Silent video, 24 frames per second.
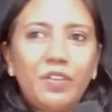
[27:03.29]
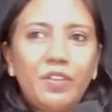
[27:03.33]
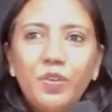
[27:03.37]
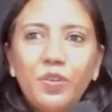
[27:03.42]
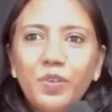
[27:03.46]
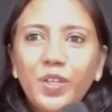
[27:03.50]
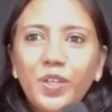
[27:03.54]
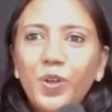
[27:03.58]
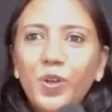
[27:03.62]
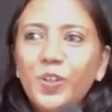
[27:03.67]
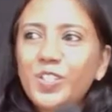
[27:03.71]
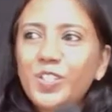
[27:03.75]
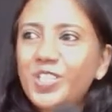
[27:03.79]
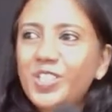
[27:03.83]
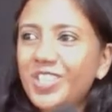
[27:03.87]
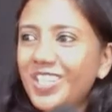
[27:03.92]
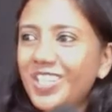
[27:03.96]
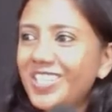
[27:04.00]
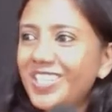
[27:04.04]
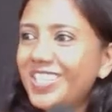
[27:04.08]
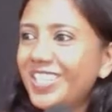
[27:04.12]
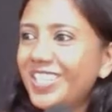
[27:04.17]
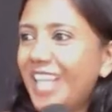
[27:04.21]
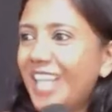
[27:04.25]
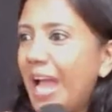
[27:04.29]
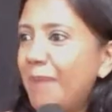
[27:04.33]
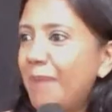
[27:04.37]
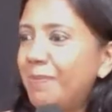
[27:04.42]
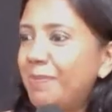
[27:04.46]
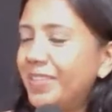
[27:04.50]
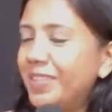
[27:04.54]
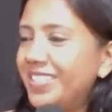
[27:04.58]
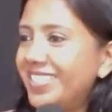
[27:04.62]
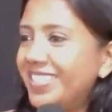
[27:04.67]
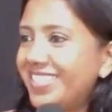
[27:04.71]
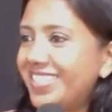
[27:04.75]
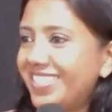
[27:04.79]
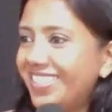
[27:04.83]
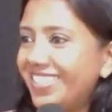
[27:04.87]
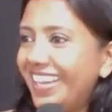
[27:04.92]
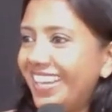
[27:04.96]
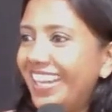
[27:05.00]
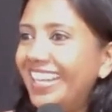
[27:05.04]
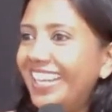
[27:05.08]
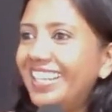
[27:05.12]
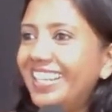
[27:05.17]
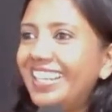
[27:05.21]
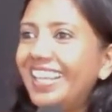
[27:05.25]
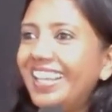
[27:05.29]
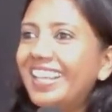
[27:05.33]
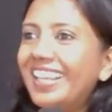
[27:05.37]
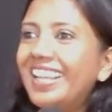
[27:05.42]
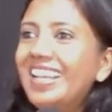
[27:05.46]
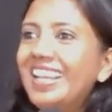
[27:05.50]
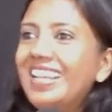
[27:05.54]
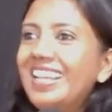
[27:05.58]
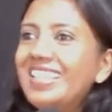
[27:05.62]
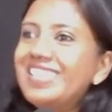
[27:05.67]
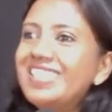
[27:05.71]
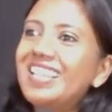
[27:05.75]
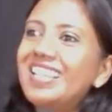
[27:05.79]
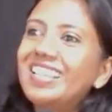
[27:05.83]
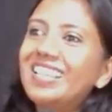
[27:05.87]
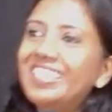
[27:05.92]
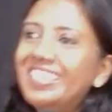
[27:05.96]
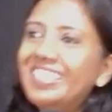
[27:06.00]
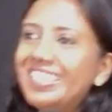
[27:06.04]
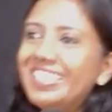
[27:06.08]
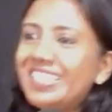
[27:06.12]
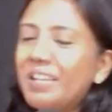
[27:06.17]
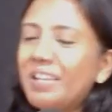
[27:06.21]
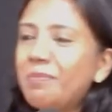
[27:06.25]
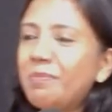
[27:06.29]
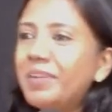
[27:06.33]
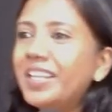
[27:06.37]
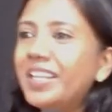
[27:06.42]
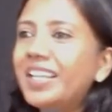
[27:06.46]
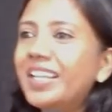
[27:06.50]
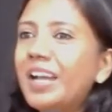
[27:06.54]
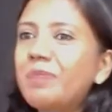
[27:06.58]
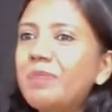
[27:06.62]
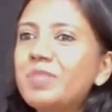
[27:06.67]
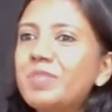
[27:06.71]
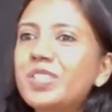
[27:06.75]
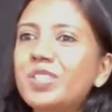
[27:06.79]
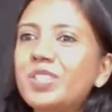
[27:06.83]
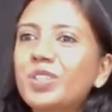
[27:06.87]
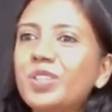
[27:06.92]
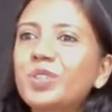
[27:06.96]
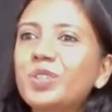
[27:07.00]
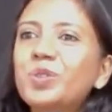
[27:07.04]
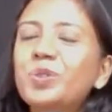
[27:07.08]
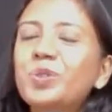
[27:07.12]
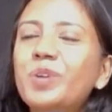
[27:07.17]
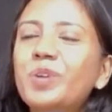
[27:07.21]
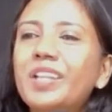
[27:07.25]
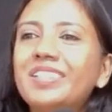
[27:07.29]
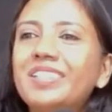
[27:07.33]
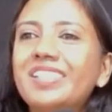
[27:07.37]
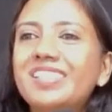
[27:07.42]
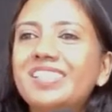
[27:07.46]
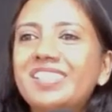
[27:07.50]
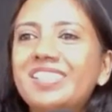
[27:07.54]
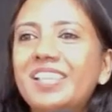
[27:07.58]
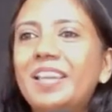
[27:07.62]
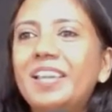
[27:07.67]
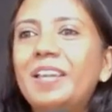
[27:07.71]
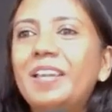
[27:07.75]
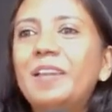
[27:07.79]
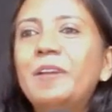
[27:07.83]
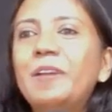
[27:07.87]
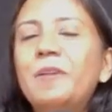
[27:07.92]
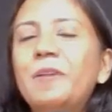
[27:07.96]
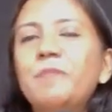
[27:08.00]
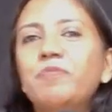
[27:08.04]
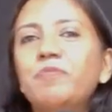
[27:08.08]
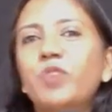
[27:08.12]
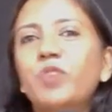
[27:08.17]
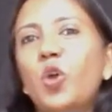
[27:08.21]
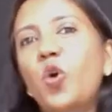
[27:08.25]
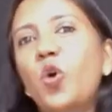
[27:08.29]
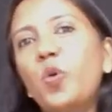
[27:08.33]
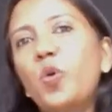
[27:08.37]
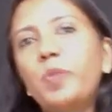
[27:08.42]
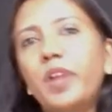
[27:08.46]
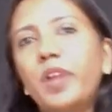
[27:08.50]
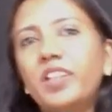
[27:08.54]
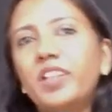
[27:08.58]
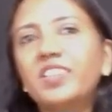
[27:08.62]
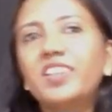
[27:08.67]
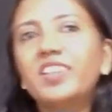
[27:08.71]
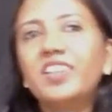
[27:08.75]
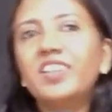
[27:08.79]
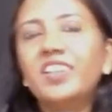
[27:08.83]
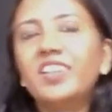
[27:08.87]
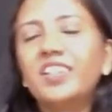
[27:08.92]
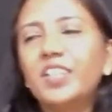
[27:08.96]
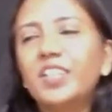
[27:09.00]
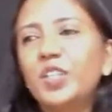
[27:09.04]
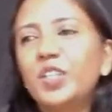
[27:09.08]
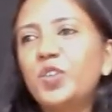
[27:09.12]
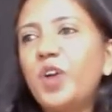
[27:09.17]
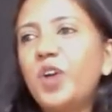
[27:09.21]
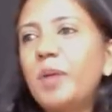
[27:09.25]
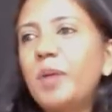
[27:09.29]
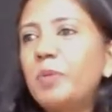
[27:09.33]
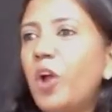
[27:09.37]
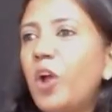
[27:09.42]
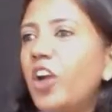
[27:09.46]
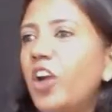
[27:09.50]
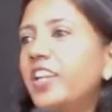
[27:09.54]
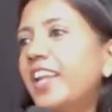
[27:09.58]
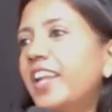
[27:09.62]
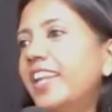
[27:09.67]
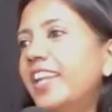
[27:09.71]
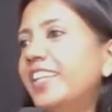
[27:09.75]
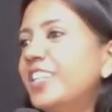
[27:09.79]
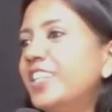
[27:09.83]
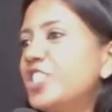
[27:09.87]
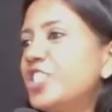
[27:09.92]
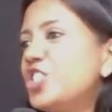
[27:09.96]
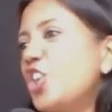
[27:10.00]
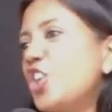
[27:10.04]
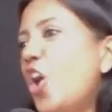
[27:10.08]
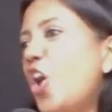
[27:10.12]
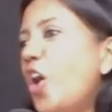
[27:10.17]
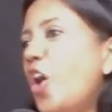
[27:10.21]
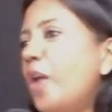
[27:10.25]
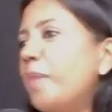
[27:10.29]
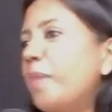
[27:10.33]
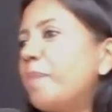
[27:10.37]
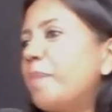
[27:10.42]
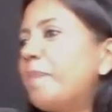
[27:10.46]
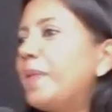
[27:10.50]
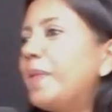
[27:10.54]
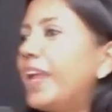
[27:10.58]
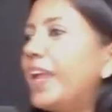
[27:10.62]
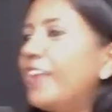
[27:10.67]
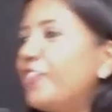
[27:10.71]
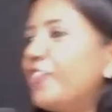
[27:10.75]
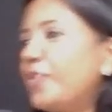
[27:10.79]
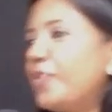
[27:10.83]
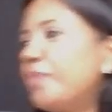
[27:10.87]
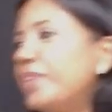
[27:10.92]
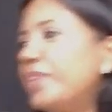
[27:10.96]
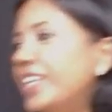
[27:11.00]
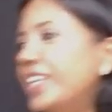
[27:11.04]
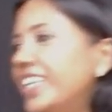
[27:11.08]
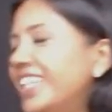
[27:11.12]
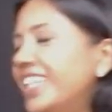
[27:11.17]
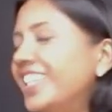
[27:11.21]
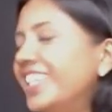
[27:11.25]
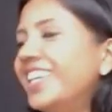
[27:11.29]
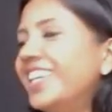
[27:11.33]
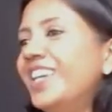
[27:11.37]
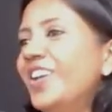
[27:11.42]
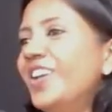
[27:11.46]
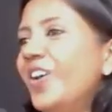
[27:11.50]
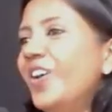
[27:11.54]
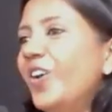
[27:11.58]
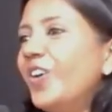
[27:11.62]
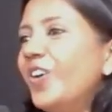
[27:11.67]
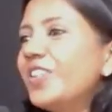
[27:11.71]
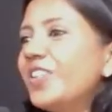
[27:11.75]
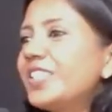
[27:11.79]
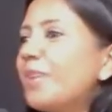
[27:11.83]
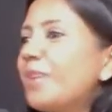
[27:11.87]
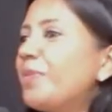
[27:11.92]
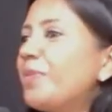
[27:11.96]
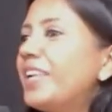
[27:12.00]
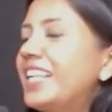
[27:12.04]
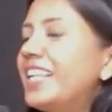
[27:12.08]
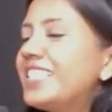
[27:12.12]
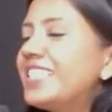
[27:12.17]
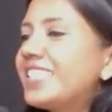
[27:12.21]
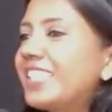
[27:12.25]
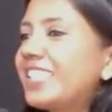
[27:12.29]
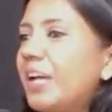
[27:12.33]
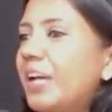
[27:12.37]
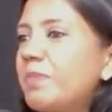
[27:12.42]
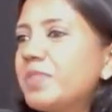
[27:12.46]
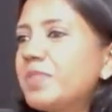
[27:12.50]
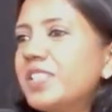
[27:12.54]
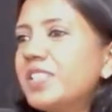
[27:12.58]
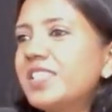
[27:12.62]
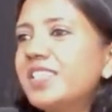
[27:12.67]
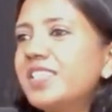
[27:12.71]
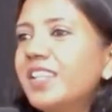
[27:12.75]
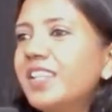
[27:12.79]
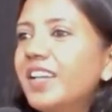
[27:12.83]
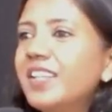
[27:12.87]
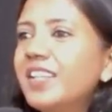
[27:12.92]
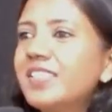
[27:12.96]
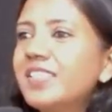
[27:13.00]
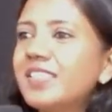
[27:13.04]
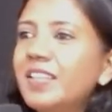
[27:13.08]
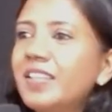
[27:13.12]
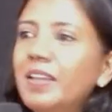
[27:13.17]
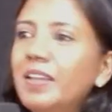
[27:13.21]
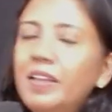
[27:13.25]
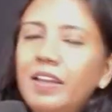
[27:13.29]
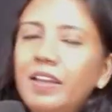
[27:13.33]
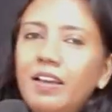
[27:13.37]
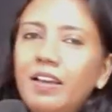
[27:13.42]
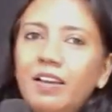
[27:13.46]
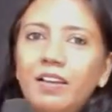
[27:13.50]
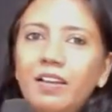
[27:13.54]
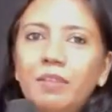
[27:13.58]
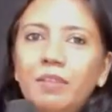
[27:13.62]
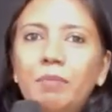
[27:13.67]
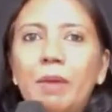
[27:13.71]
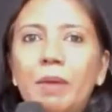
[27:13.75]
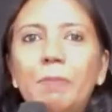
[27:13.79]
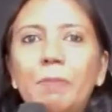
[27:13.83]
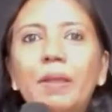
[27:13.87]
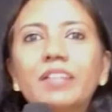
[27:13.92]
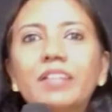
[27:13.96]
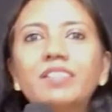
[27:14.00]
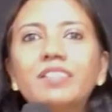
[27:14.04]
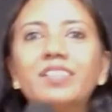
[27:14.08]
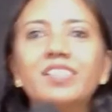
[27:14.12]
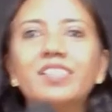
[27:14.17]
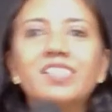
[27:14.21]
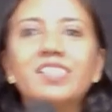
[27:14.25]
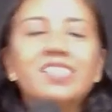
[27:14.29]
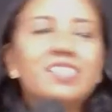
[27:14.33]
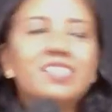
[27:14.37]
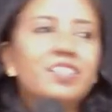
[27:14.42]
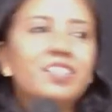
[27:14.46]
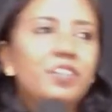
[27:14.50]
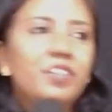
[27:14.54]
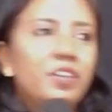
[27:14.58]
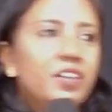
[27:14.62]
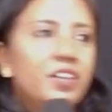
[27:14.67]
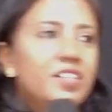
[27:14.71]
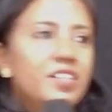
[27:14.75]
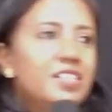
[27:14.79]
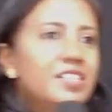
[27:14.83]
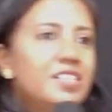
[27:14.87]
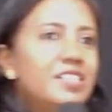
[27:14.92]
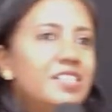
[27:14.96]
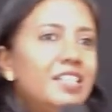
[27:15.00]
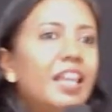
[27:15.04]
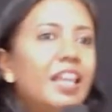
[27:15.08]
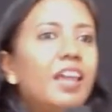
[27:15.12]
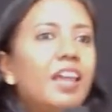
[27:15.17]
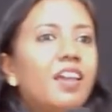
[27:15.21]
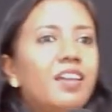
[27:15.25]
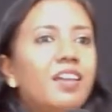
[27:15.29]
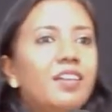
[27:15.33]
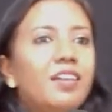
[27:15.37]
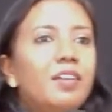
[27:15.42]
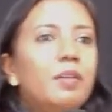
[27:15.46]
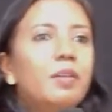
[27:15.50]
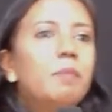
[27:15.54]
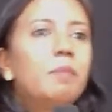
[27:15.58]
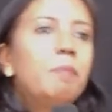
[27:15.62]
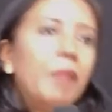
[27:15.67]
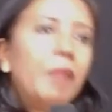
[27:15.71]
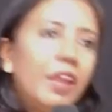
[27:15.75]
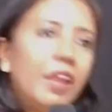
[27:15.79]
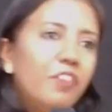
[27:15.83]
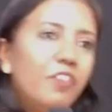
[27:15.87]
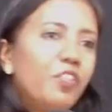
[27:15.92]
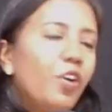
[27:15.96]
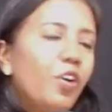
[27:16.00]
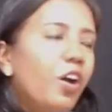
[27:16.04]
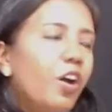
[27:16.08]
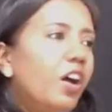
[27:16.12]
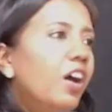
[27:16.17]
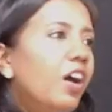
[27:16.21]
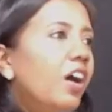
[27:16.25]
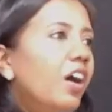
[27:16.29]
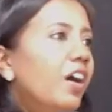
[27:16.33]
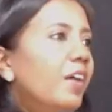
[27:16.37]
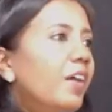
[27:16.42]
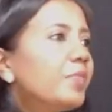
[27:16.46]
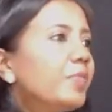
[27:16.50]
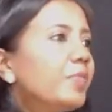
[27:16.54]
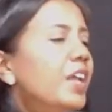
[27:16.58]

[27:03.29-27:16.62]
we go to church, it happens, right? Like suddenly somebody comes to you and they say, Oh, brother, you know, I'm not getting a job. Pray for me. Or someone else comes and says, uh, My mother is uh, sick. Pray for her.